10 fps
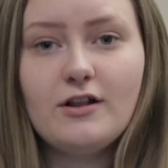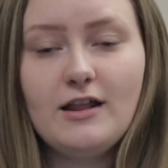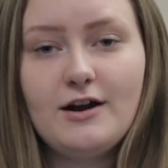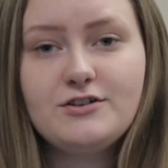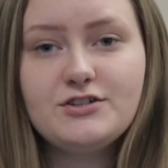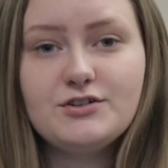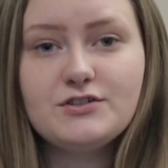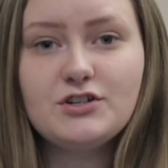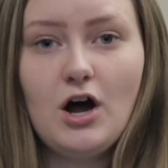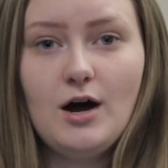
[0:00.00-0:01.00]
allowed
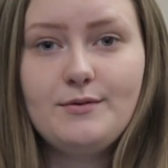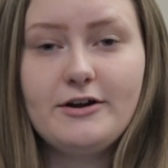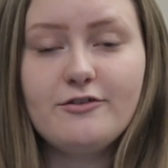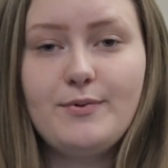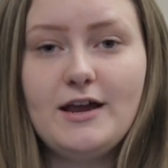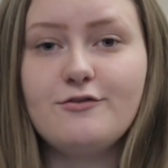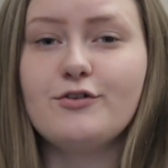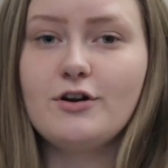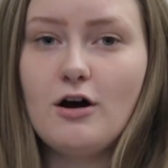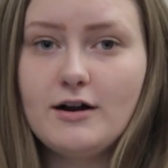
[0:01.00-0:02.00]
students to opt out of paying
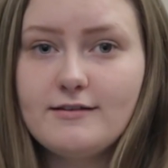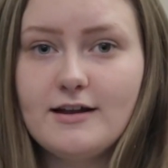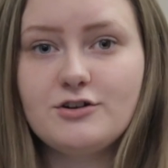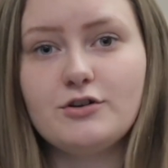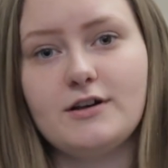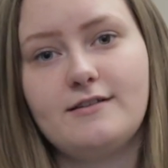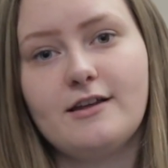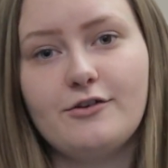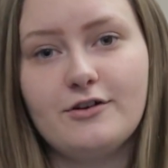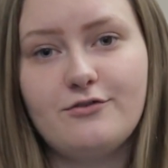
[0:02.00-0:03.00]
for non-essential
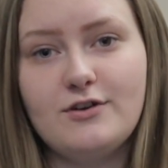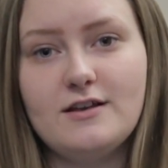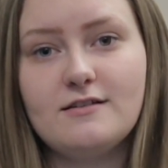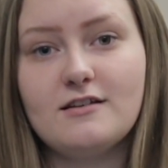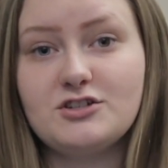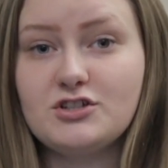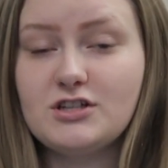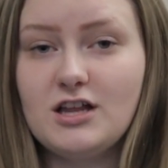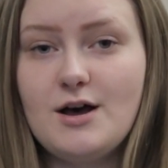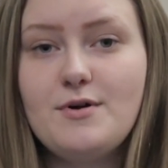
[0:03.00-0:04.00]
ancillary fees such as
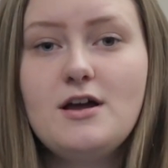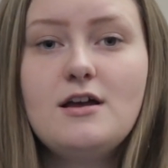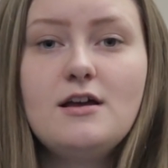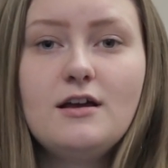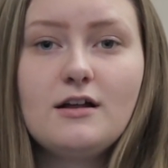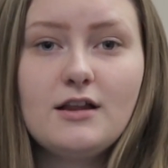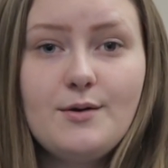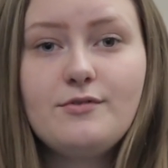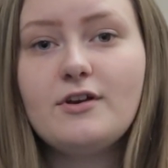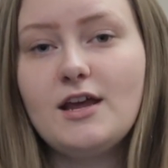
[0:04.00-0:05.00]

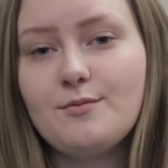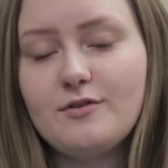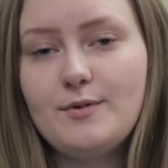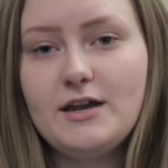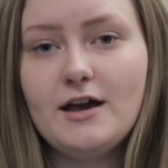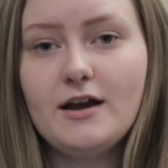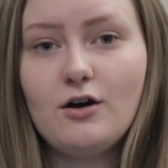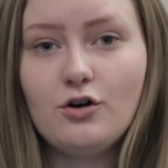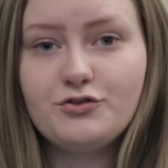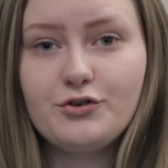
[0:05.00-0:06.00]
clubs, campus media, and
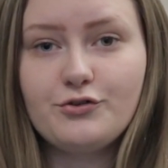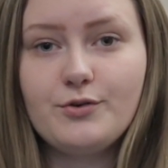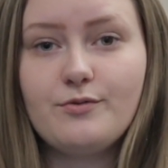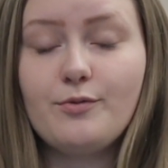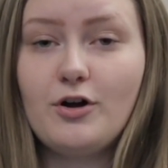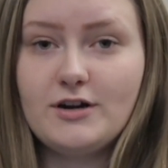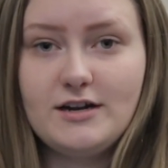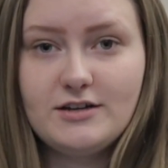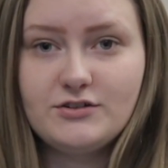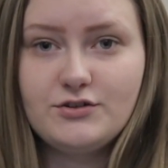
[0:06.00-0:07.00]
cultural groups belonging to